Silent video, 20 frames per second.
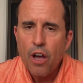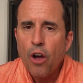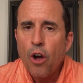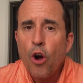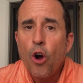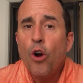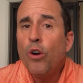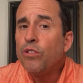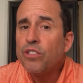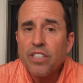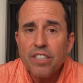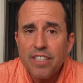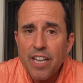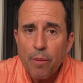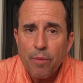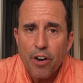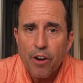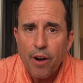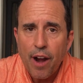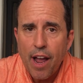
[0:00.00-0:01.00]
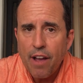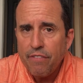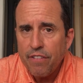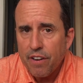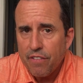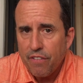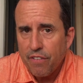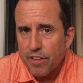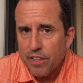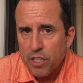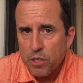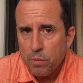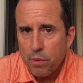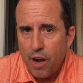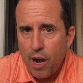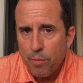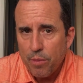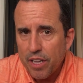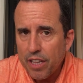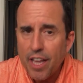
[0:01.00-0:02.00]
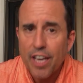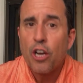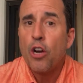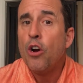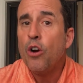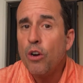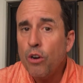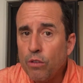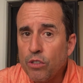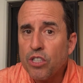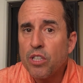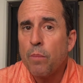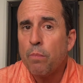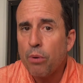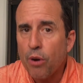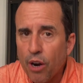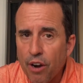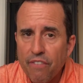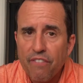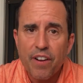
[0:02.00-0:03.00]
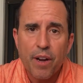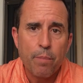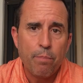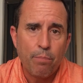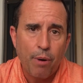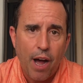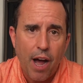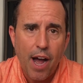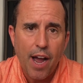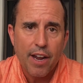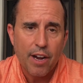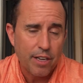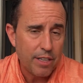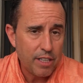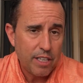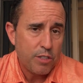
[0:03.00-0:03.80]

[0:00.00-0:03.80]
Who's the demographic for this property? Like, who's the perfect buyer?